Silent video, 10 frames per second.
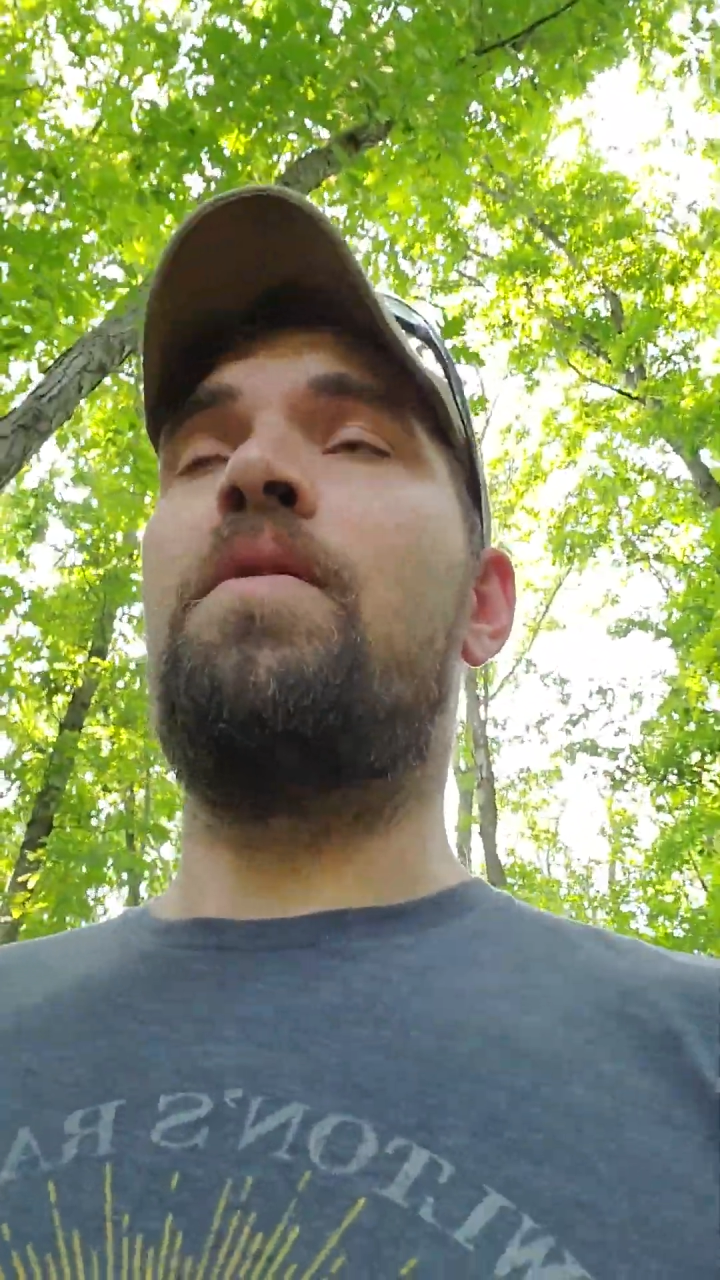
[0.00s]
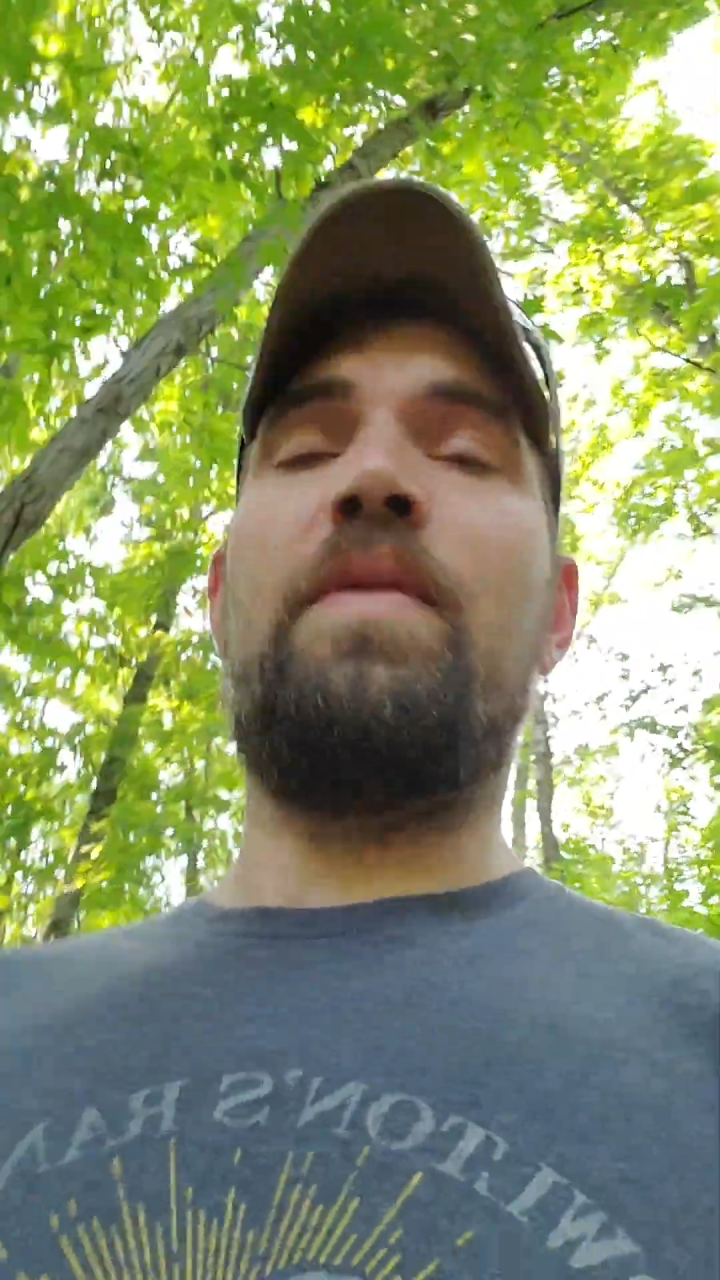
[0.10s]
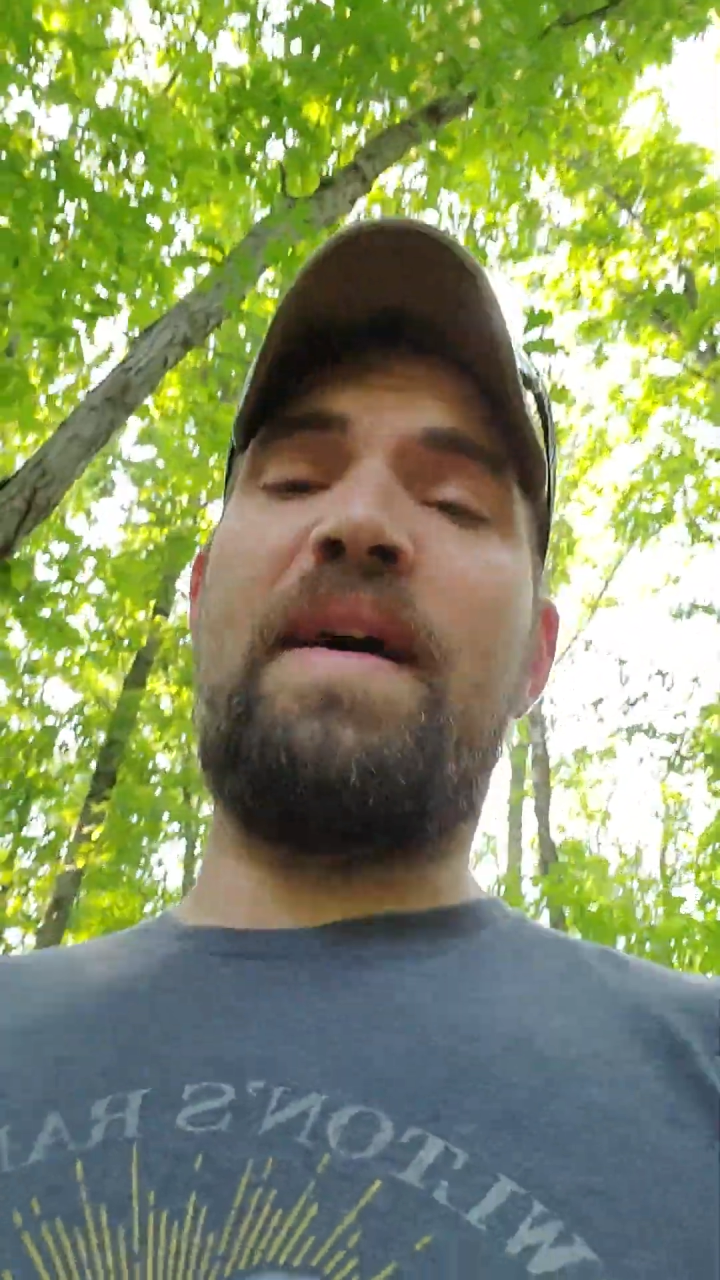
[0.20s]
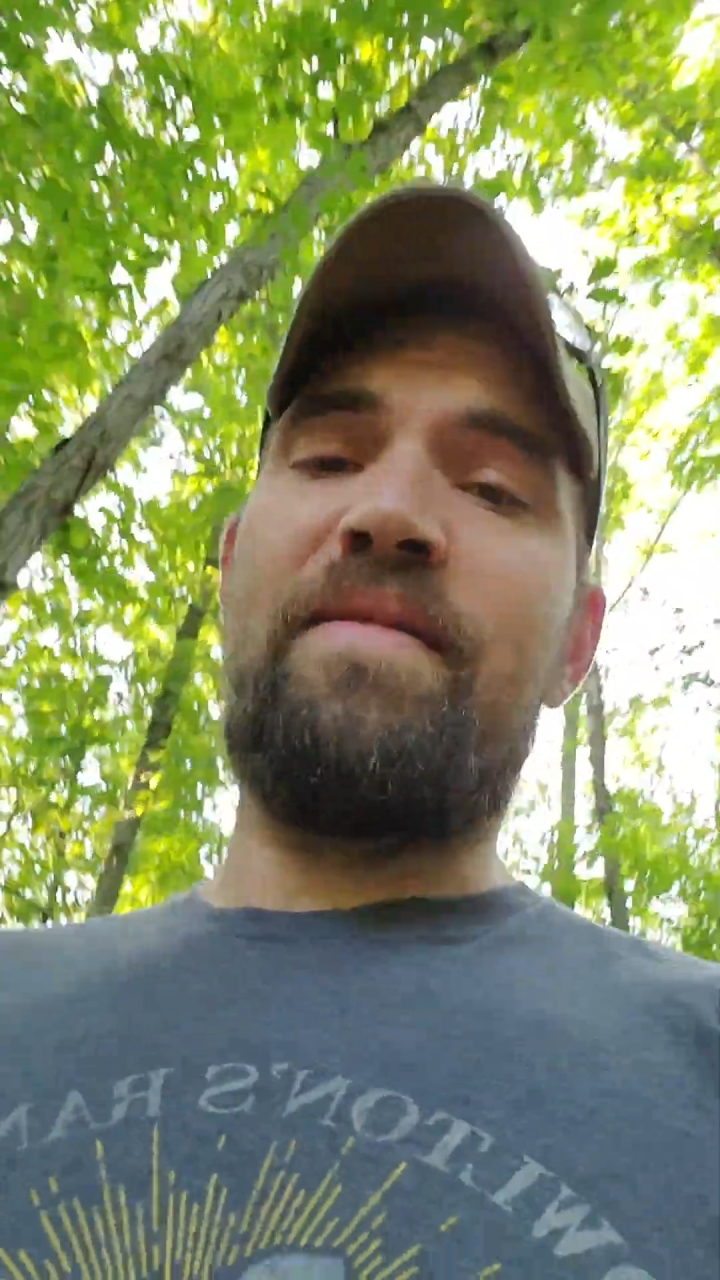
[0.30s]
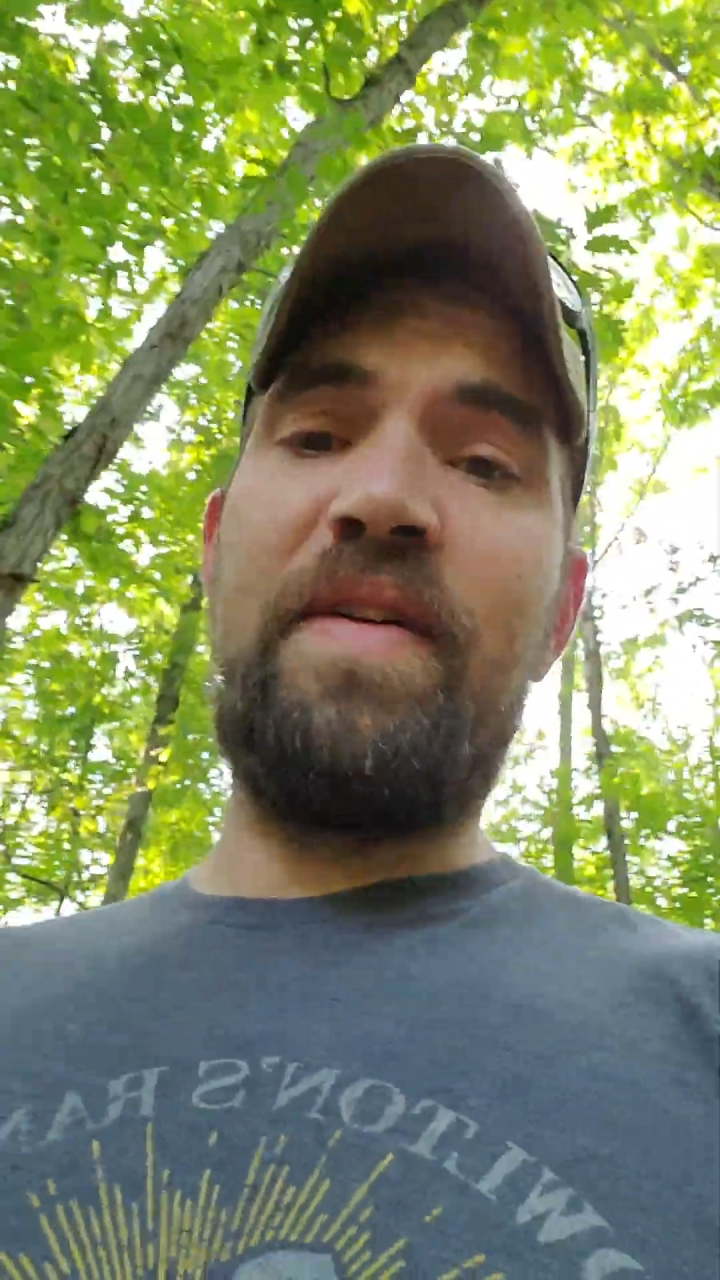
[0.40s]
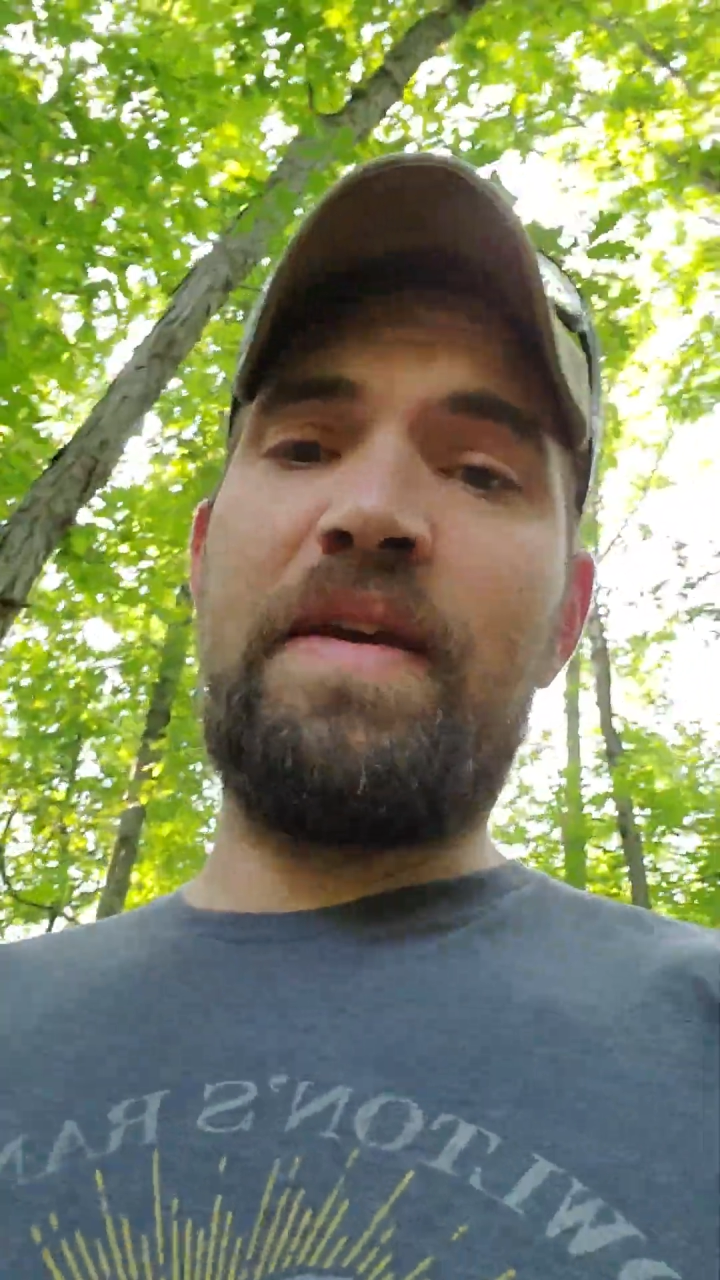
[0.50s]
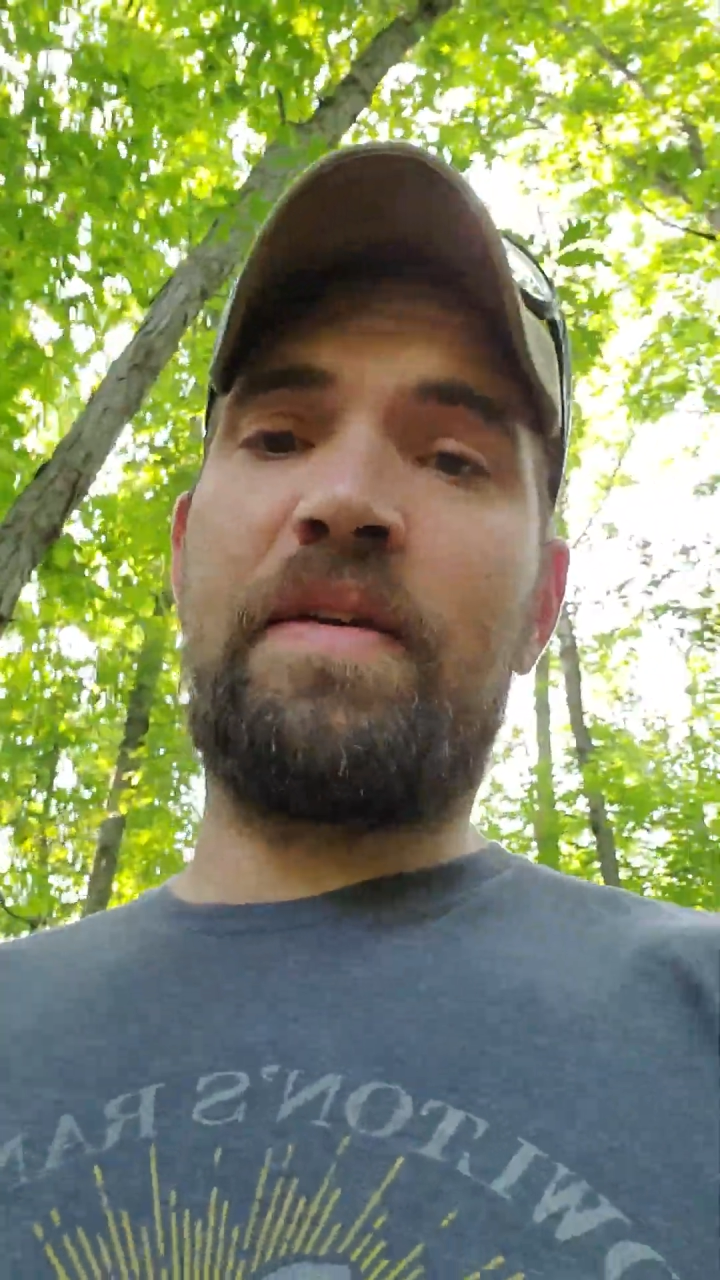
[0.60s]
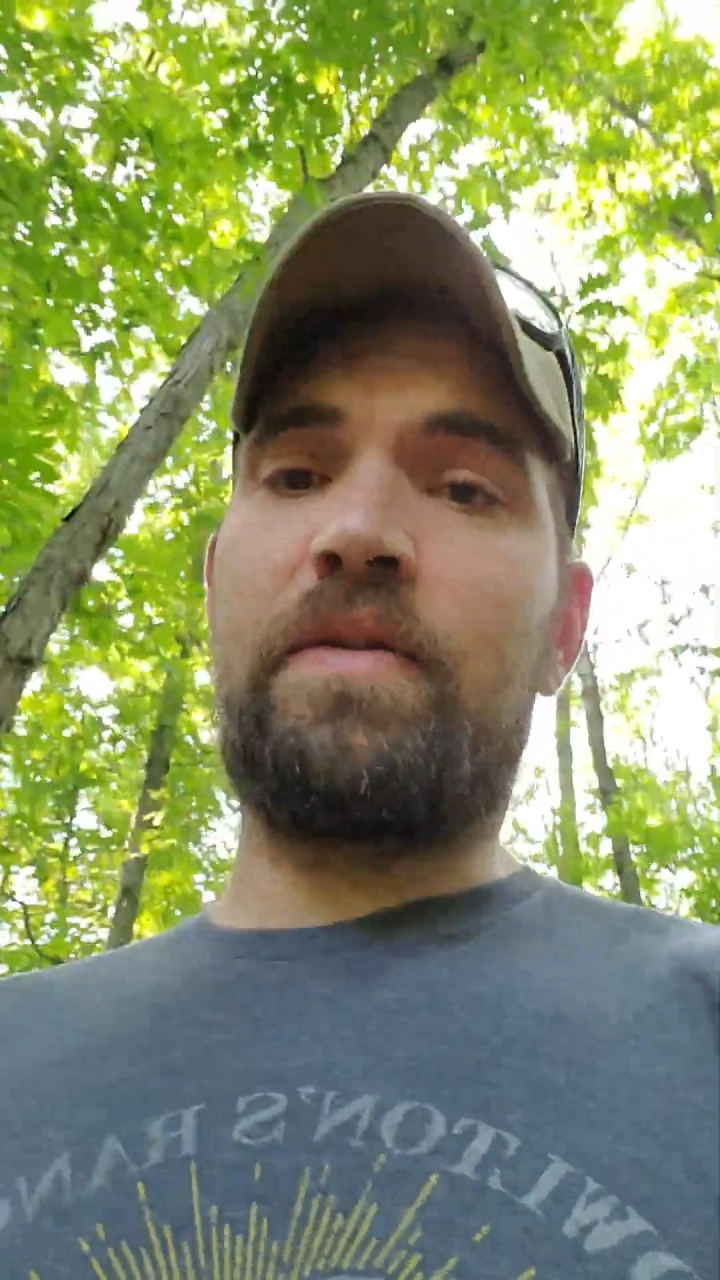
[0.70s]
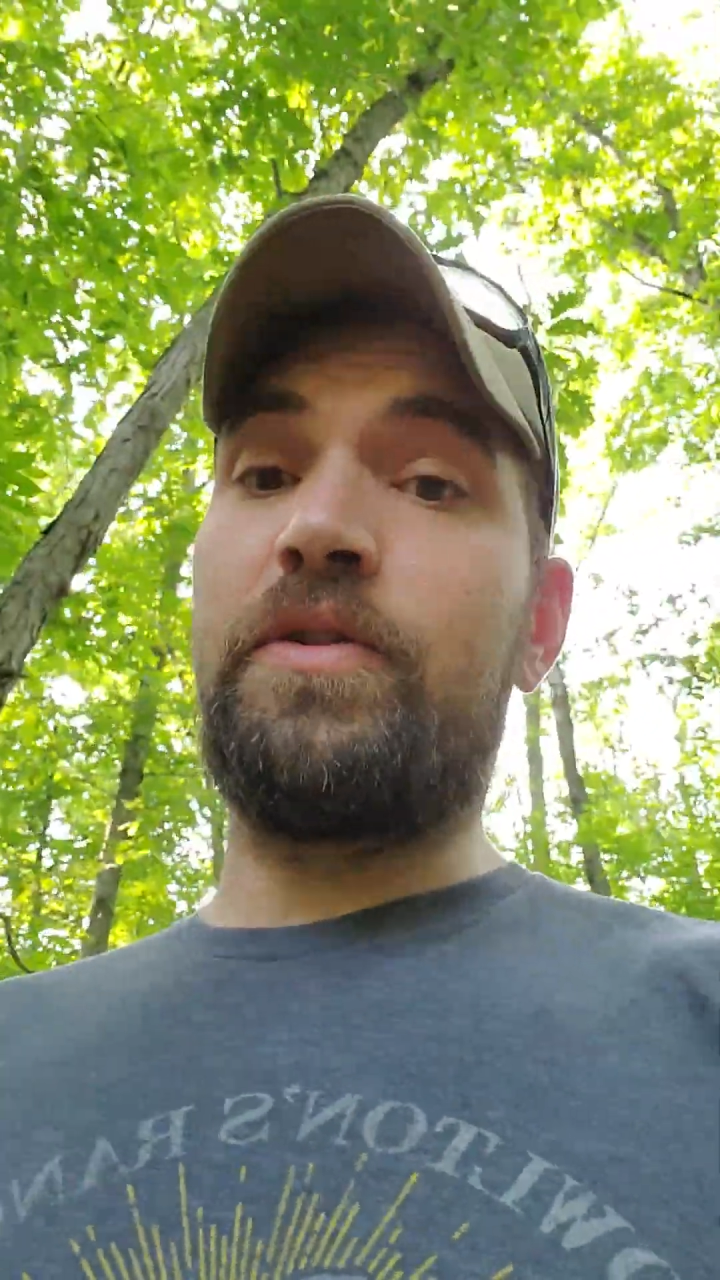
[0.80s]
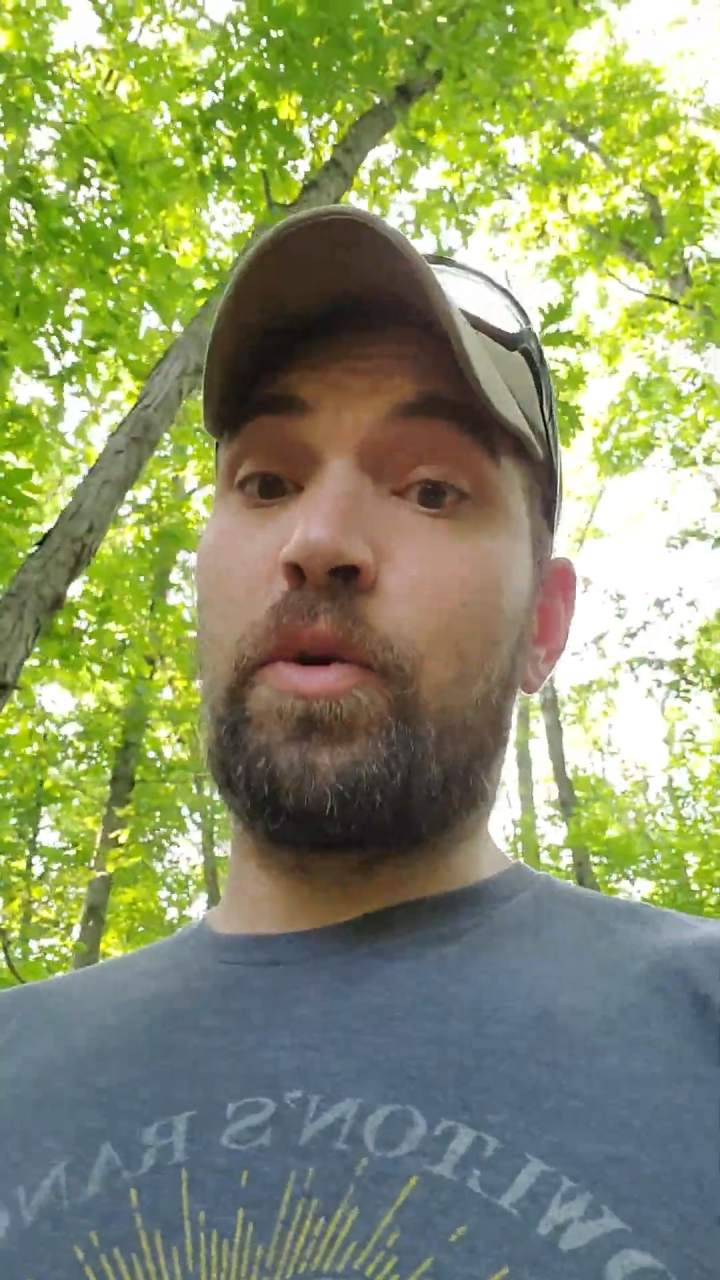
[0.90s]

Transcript: without vehicles,